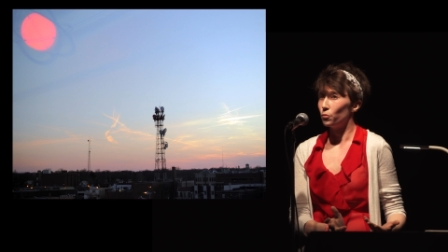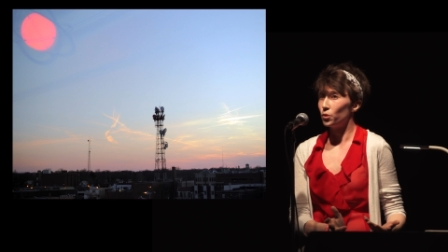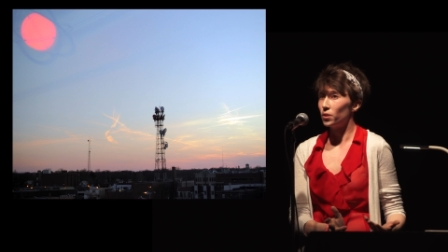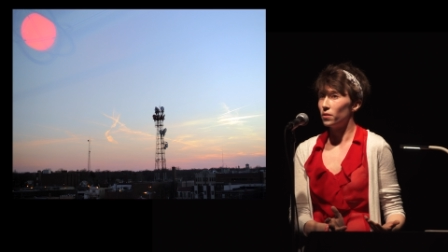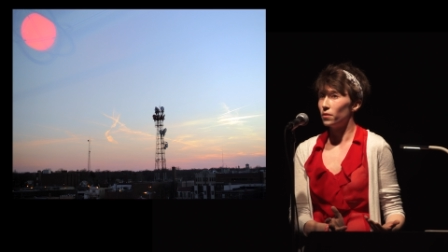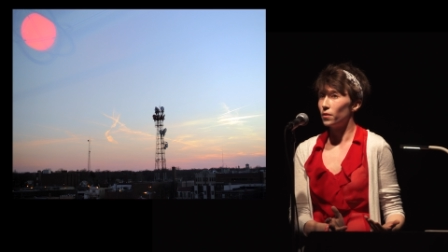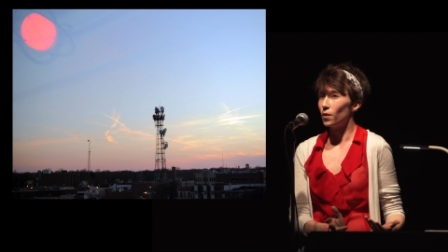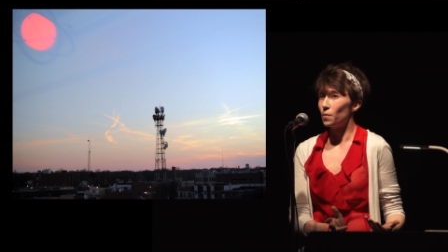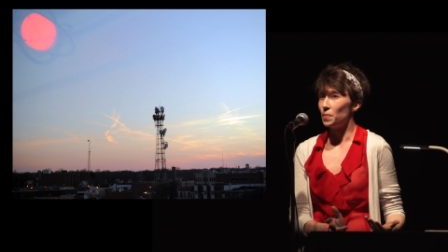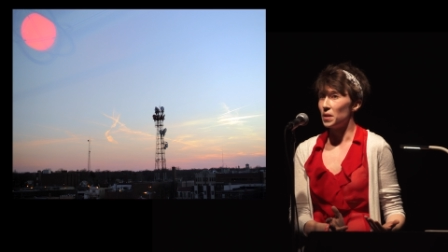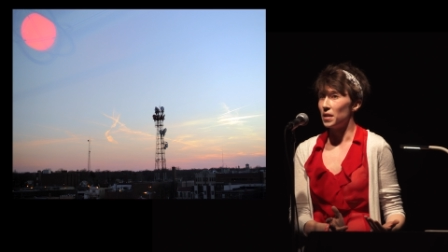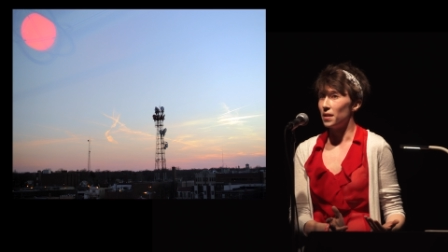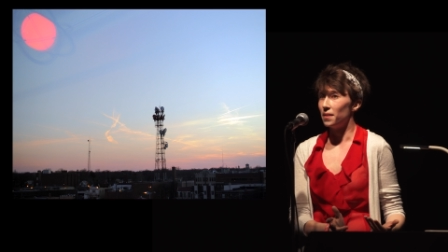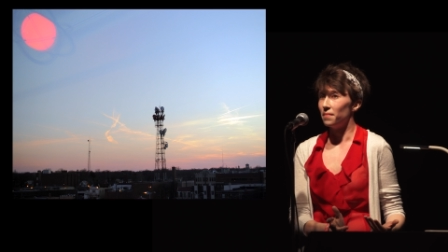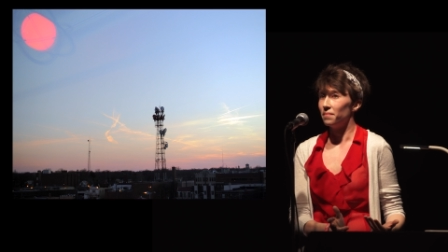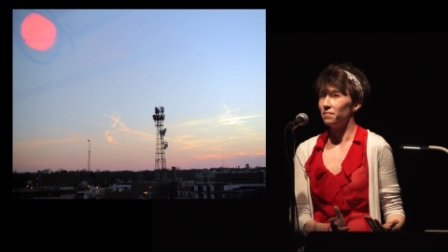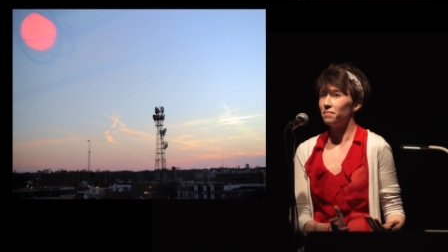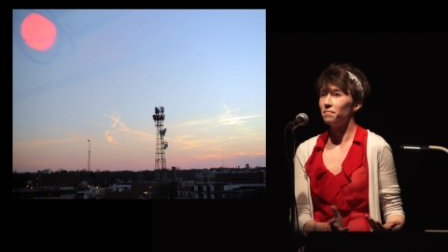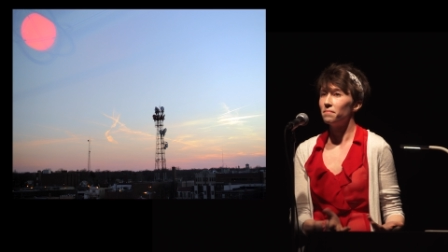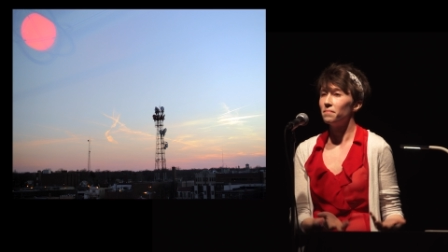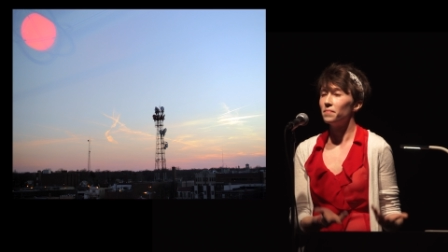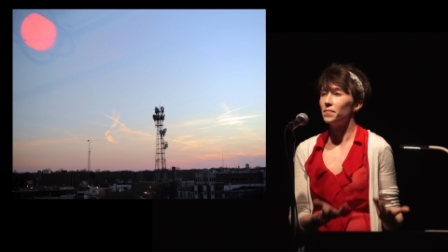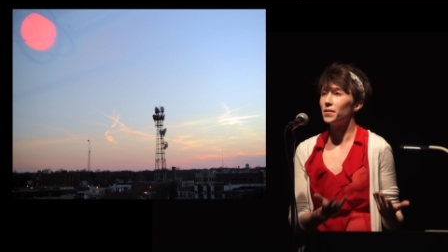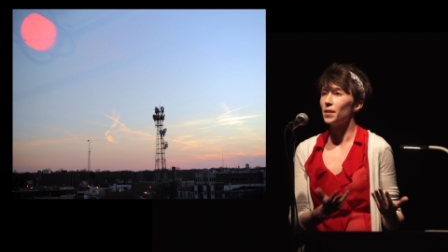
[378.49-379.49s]
Wouldn't there be
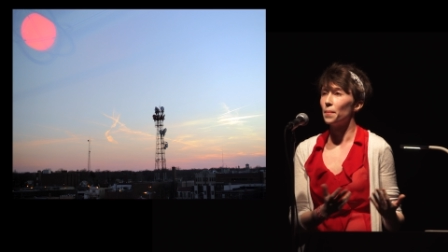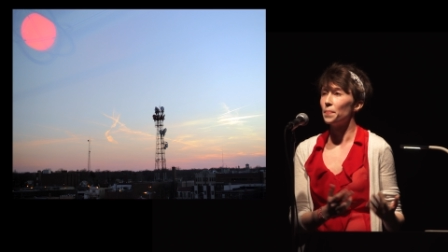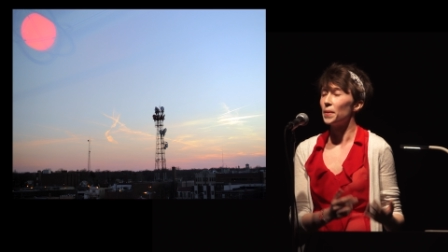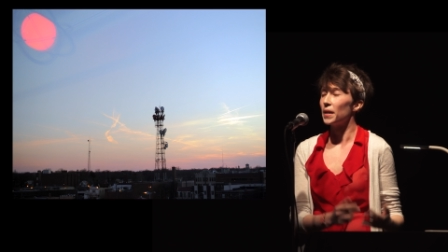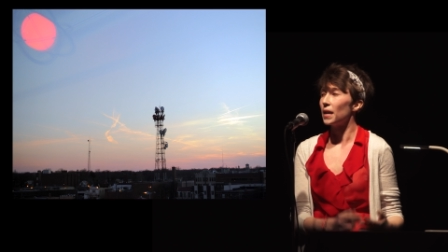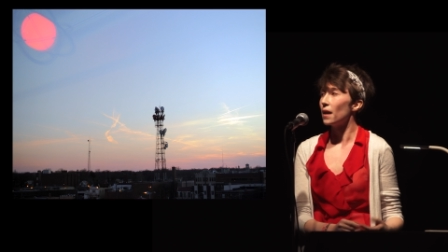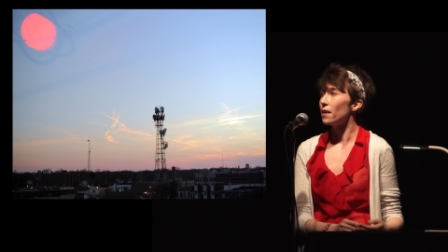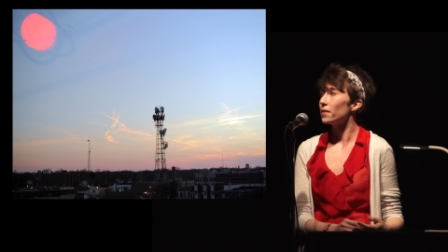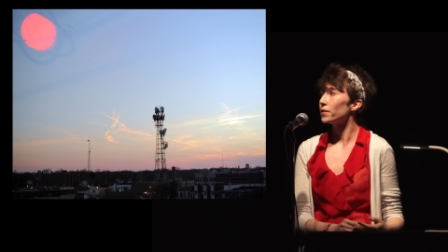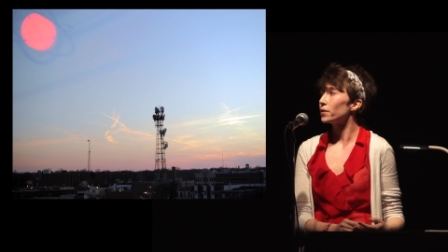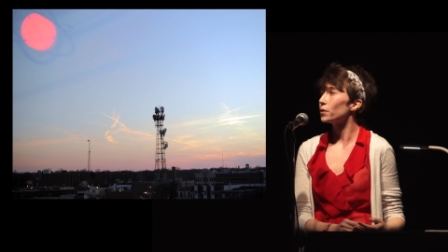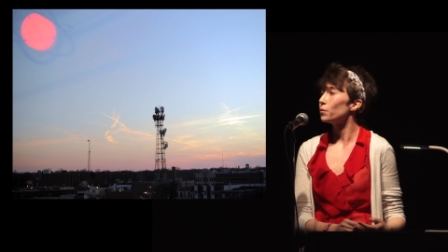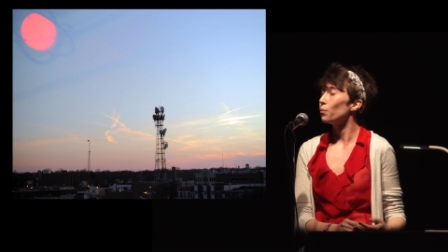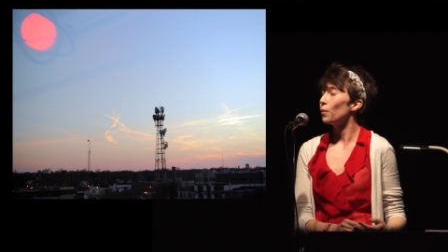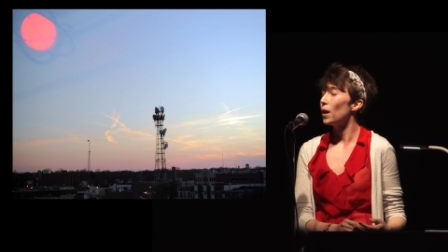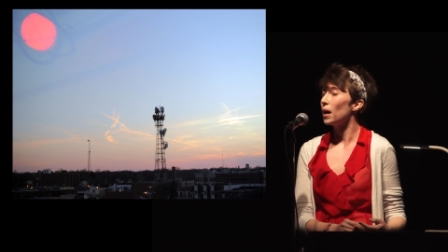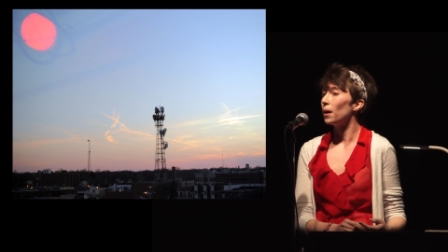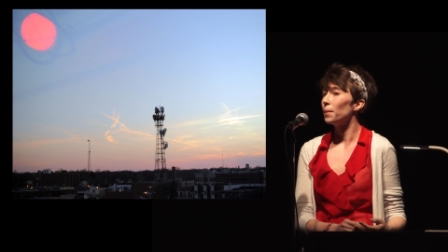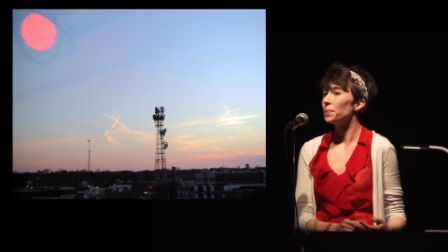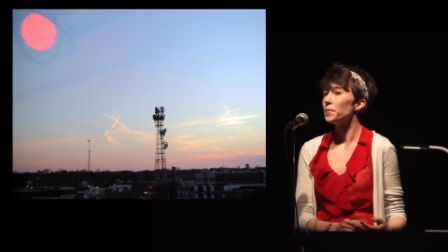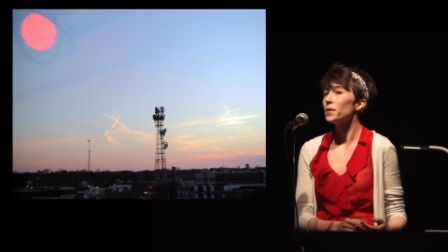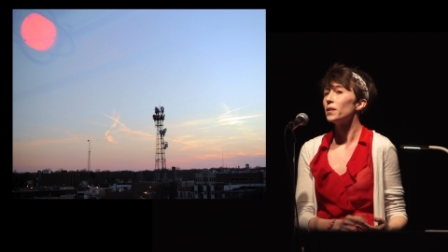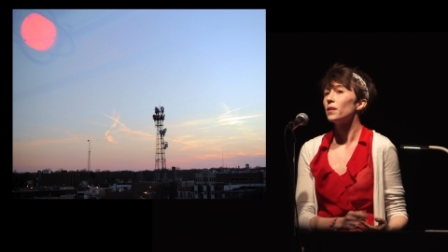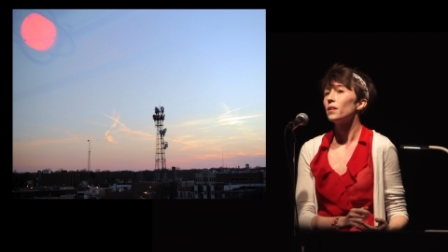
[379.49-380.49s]
something else?
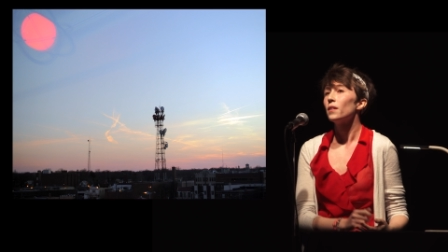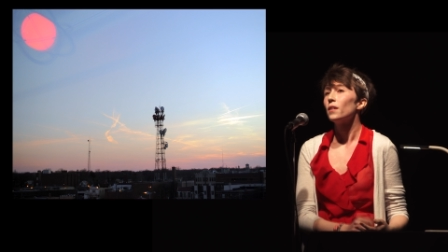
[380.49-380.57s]
Well,